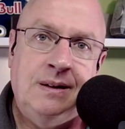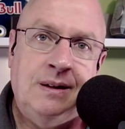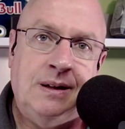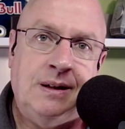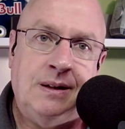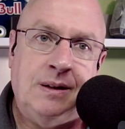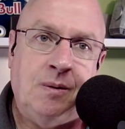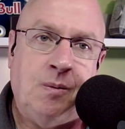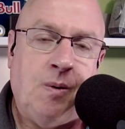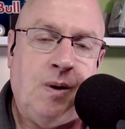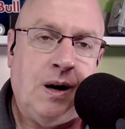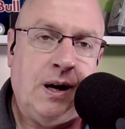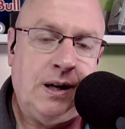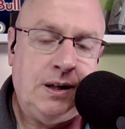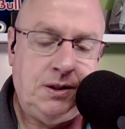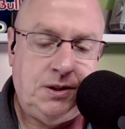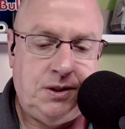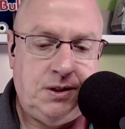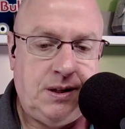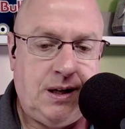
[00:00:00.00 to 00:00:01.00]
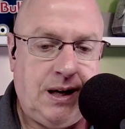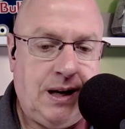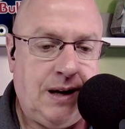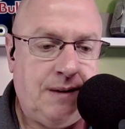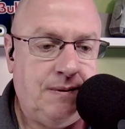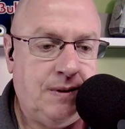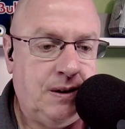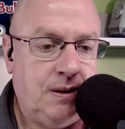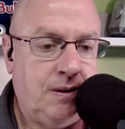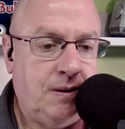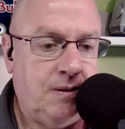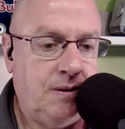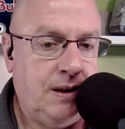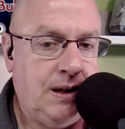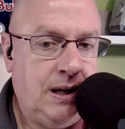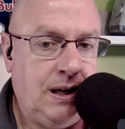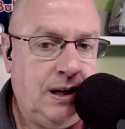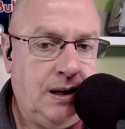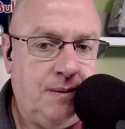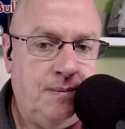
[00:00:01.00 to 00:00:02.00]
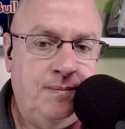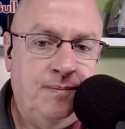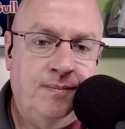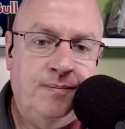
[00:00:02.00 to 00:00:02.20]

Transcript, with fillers: Right on the watch. I haven't heard any